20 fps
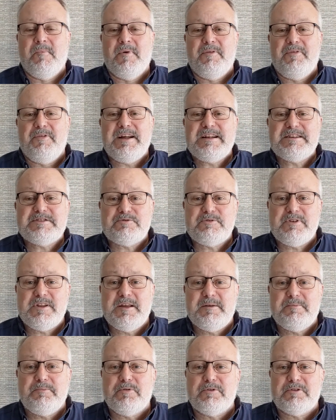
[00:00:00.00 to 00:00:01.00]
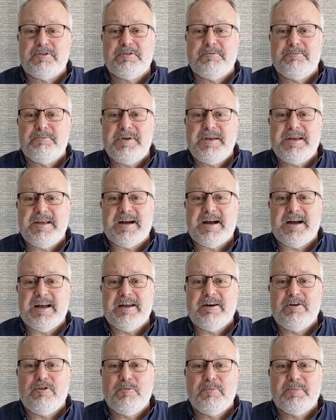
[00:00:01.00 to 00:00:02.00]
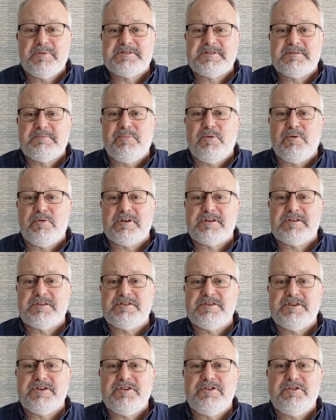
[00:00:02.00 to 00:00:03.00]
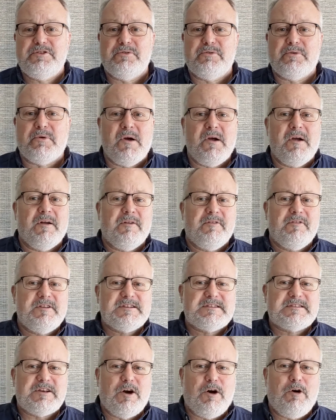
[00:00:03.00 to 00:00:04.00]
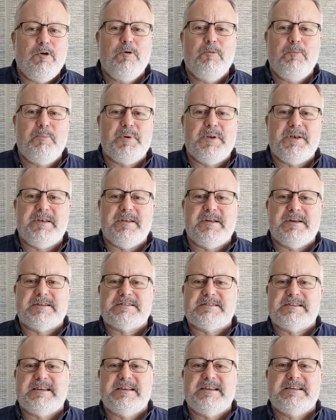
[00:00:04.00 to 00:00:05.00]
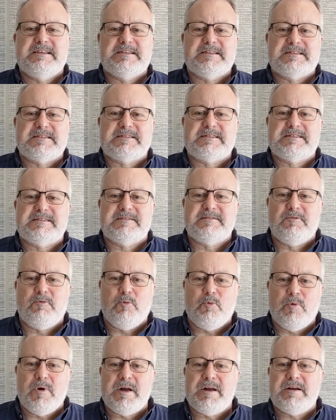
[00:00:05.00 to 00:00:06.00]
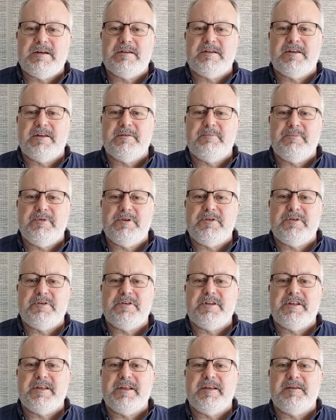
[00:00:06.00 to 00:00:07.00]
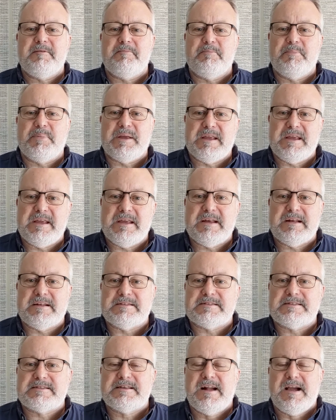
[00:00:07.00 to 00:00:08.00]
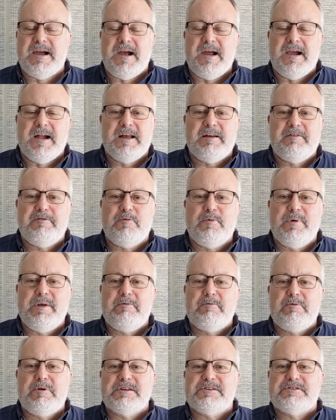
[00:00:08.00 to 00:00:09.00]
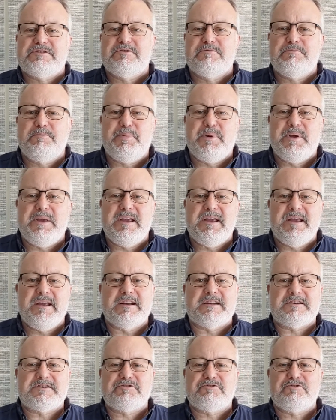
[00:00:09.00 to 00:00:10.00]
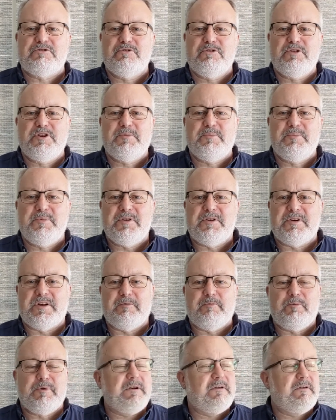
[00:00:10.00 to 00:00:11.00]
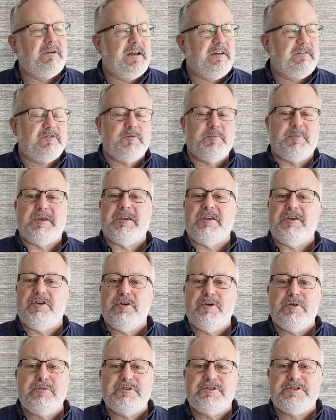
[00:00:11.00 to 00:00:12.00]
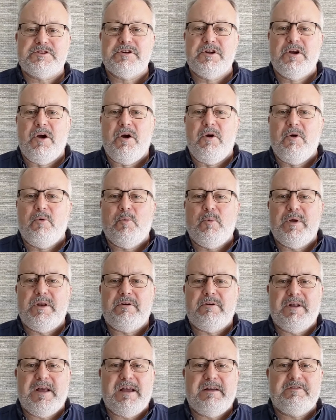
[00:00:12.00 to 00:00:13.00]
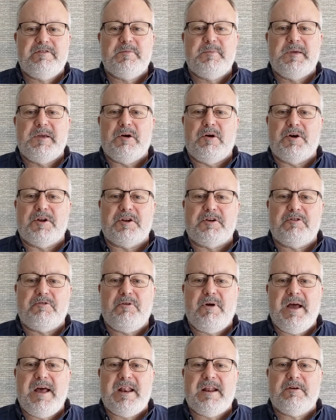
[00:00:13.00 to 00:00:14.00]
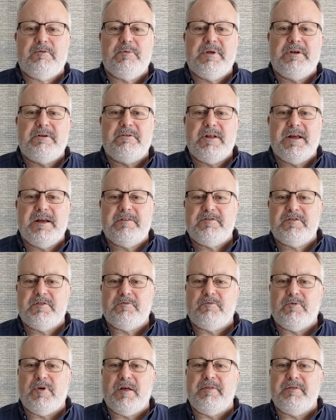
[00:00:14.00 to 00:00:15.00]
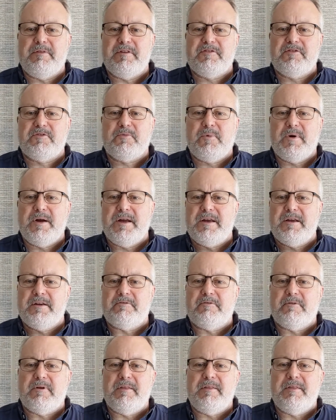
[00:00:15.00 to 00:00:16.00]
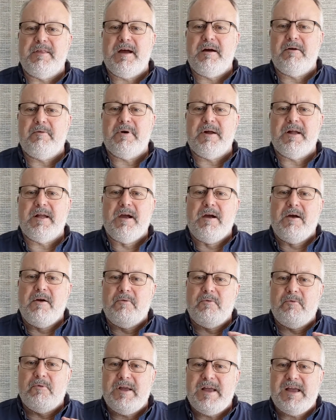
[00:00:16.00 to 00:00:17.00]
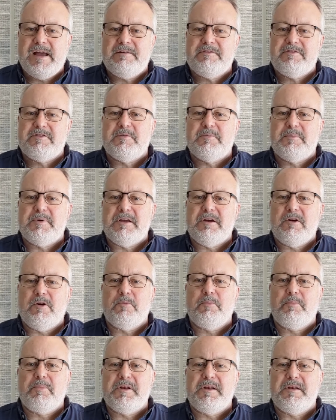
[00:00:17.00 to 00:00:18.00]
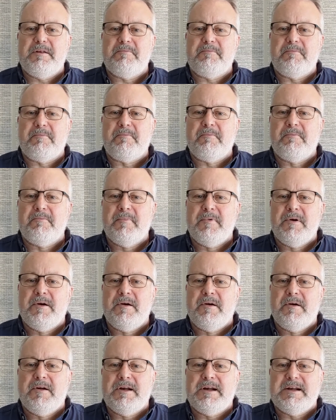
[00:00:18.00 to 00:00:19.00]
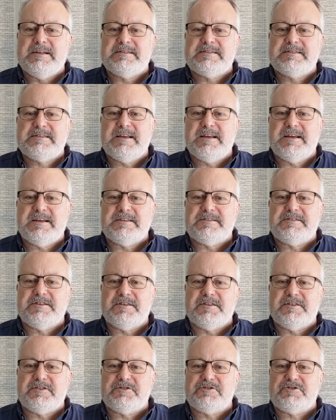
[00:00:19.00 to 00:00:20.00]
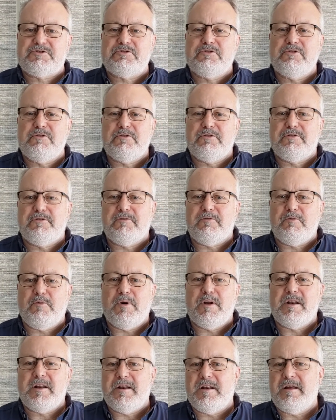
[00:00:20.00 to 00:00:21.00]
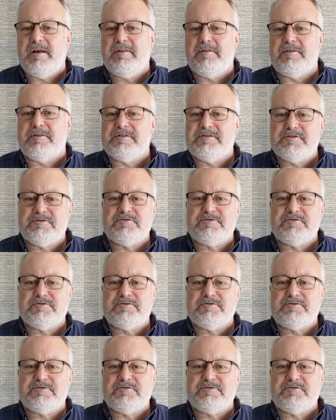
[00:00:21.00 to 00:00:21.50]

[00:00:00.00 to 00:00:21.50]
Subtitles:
That's really important to me. I hope it's important to you. This openness is where community begins. If we want to be a true community, we don't have to be huge. We don't have to be autocratic. We don't have to run this way or run that way. We have to be open instead to the truth of one another, to